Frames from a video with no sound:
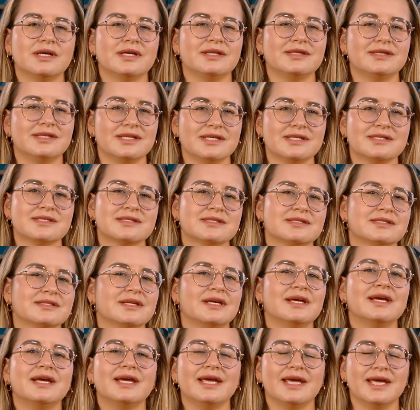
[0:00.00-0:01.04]
This
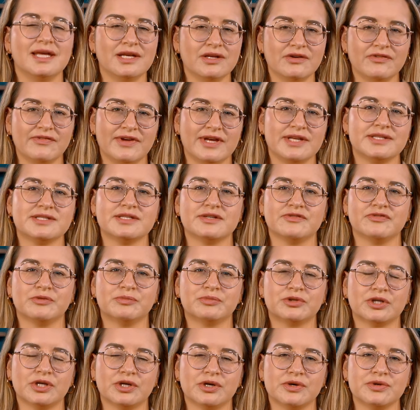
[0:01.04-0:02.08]
innovative
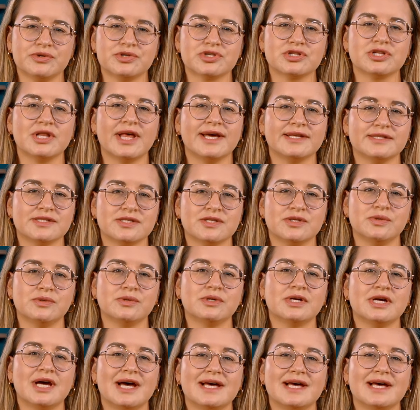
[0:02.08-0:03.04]
approach led to